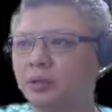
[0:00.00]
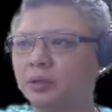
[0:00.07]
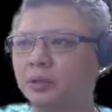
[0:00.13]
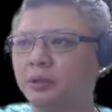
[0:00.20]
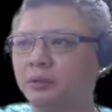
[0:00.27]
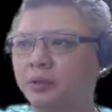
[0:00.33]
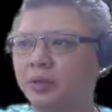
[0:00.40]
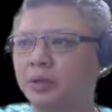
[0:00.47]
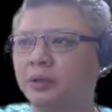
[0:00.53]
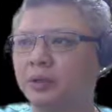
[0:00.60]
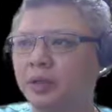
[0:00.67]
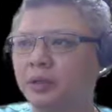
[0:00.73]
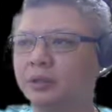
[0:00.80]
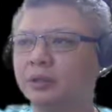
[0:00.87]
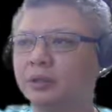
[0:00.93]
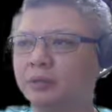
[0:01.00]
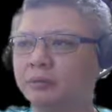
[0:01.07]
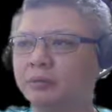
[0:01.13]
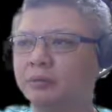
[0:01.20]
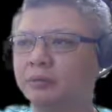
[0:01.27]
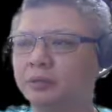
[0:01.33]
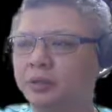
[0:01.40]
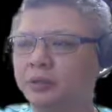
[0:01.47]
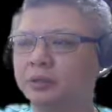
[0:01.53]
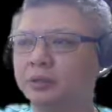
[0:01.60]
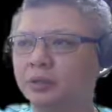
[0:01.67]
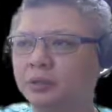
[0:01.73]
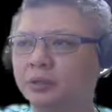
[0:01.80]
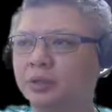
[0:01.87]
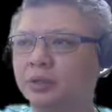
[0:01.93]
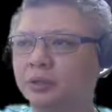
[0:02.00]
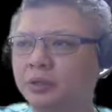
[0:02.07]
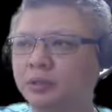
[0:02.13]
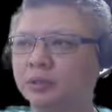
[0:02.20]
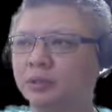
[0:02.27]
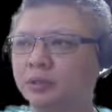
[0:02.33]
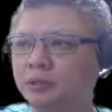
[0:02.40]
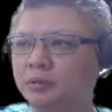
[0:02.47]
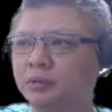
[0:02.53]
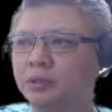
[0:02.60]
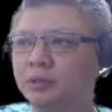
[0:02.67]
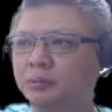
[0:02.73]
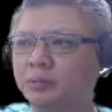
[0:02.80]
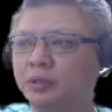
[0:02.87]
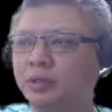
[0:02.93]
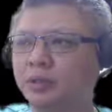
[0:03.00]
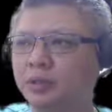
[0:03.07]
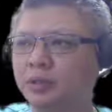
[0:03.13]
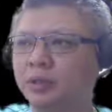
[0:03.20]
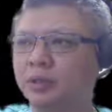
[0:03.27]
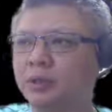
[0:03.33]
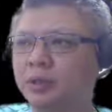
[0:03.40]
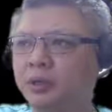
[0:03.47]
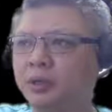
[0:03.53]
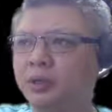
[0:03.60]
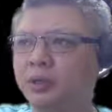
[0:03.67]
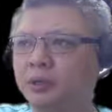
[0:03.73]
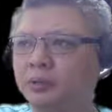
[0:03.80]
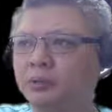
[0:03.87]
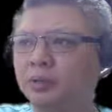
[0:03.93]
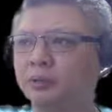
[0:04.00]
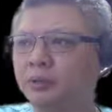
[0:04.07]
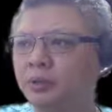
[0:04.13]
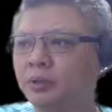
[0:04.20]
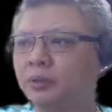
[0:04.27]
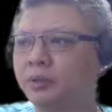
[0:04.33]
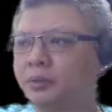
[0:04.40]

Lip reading: away under red's horse, and this horse will now be in trouble.